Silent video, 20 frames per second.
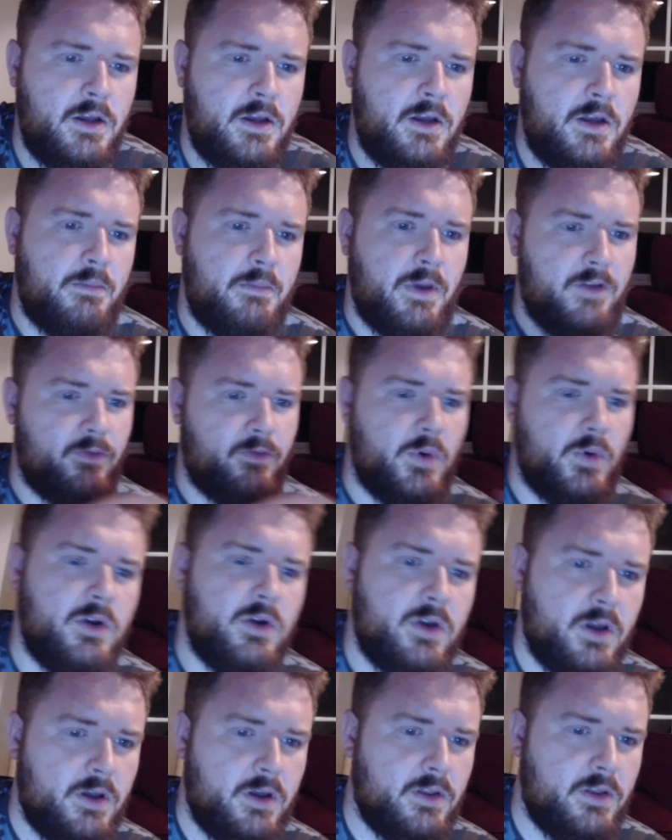But if we
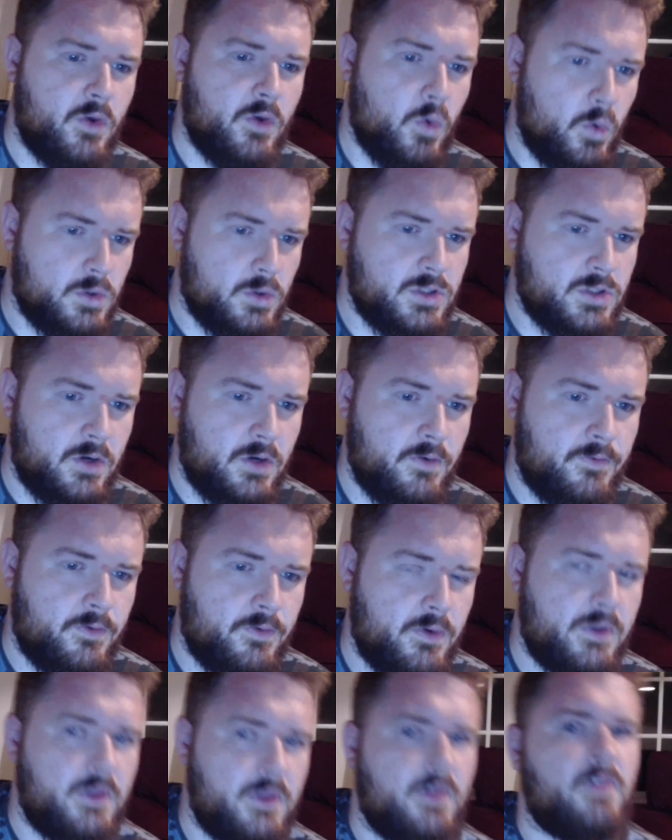look at the quarter circle,
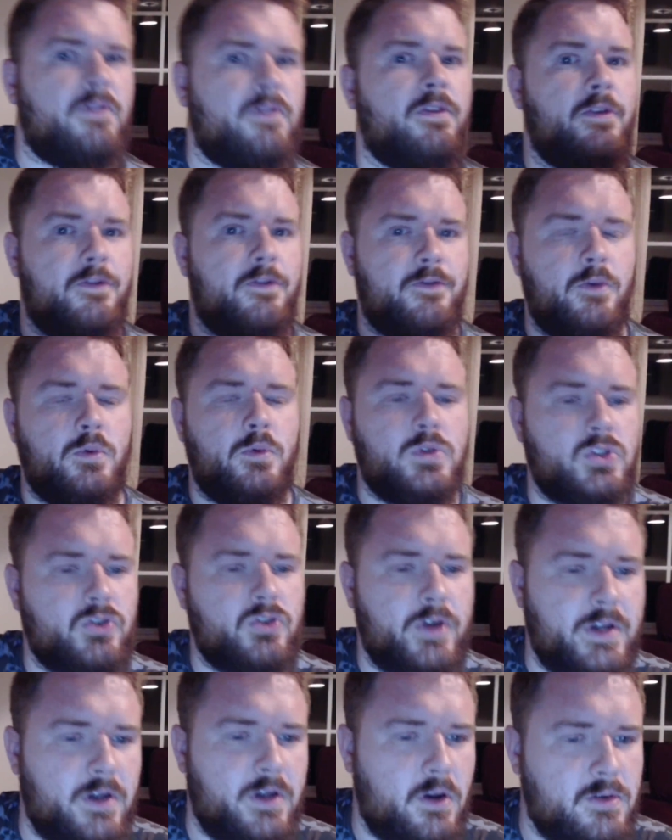the full
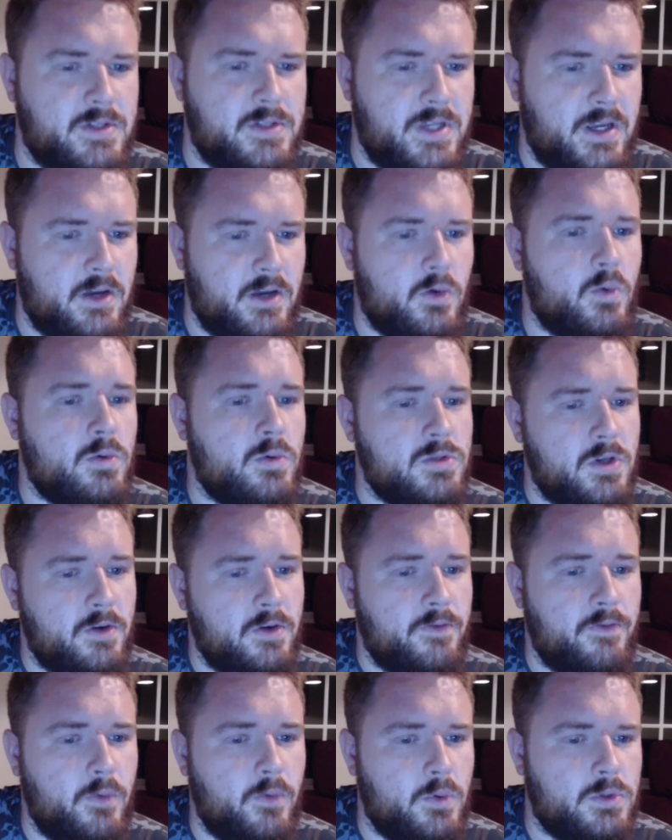string notes here, quarter
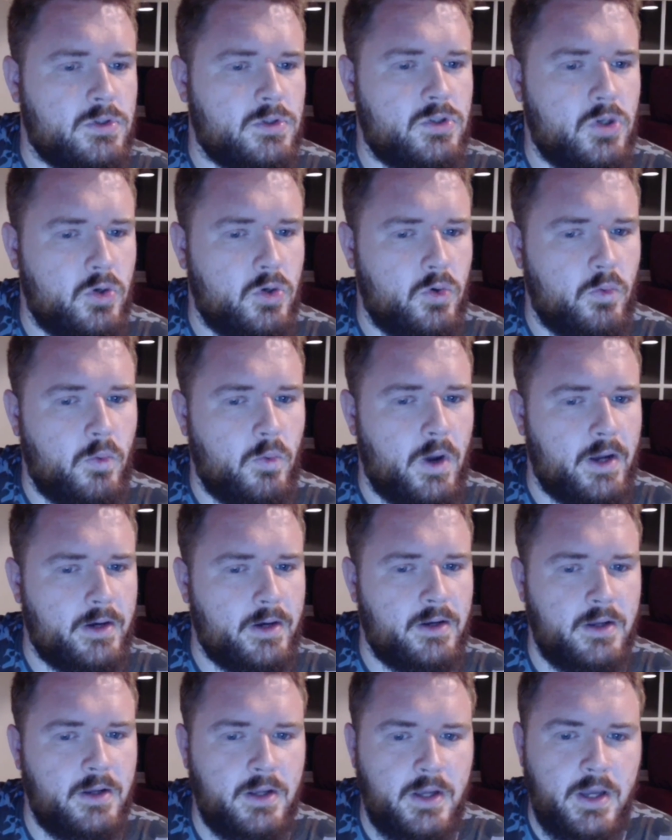circle forward 2, 1,
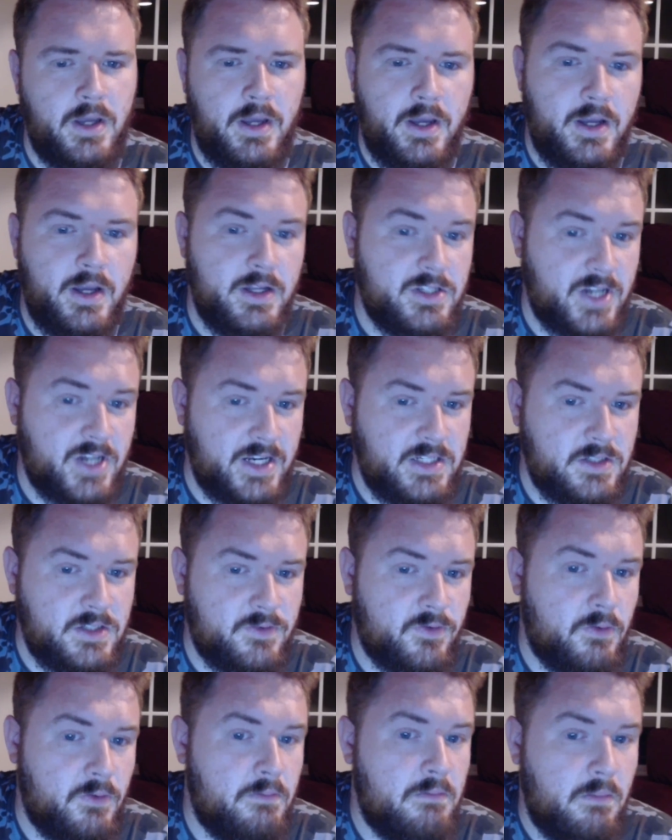changed
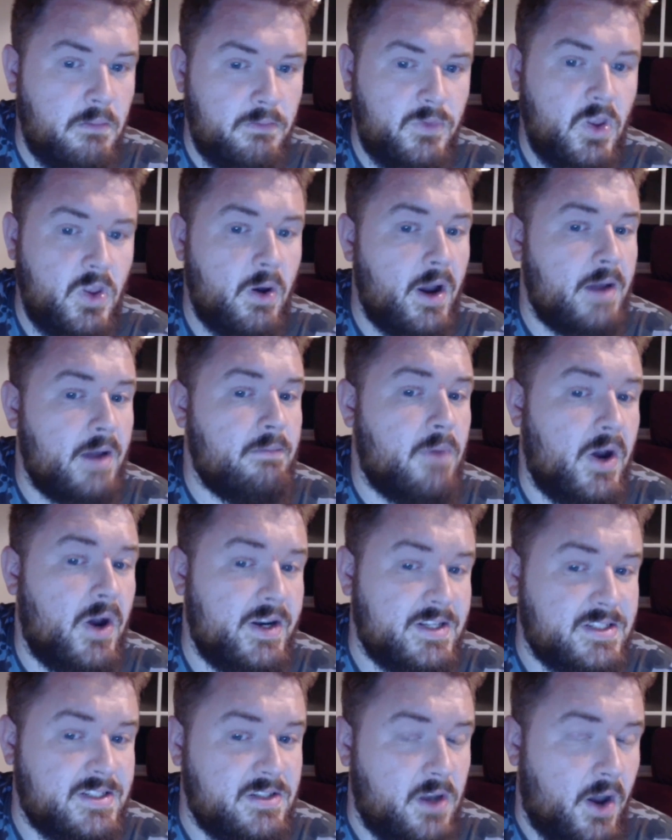from
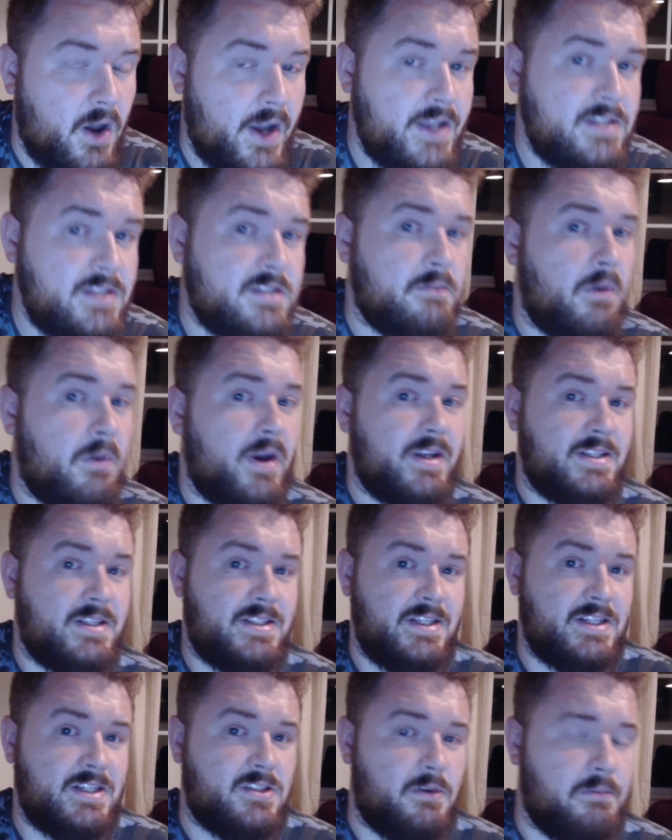-9 to
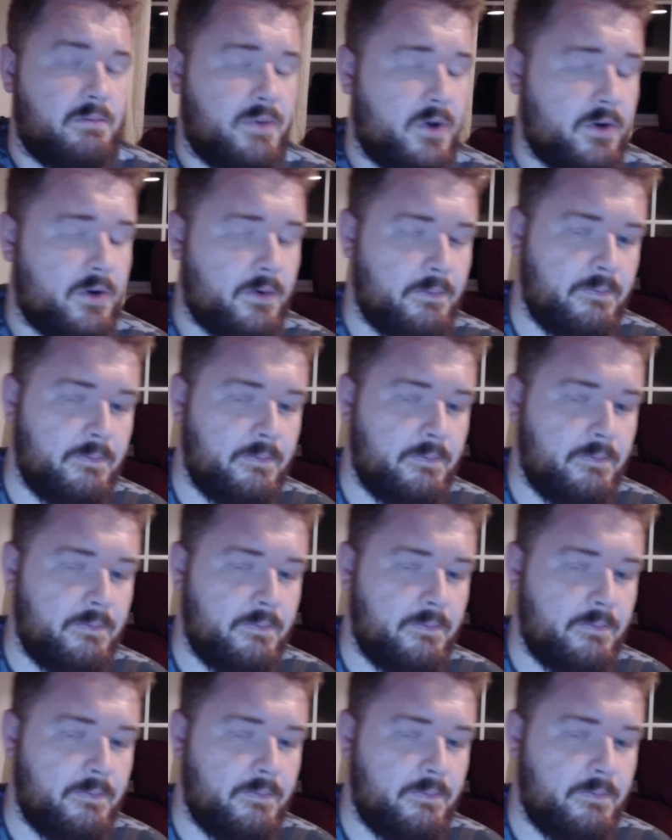-6 on block.